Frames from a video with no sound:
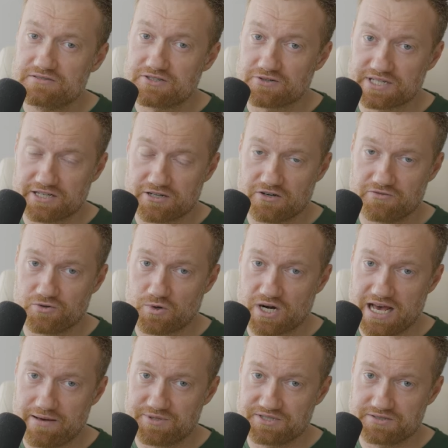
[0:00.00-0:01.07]
during COVID. What
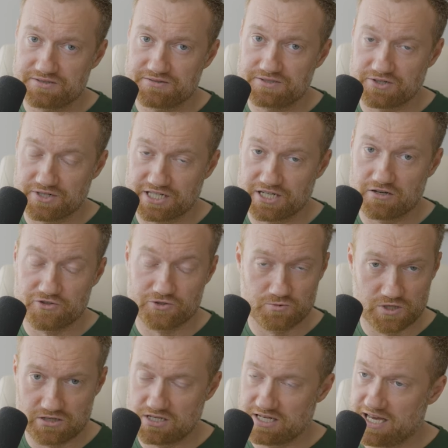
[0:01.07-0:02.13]
happened during COVID?
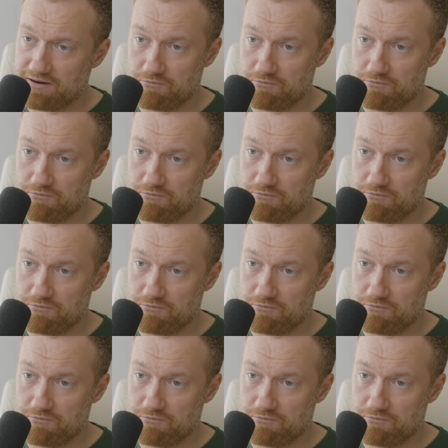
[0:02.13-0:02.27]
Well, again,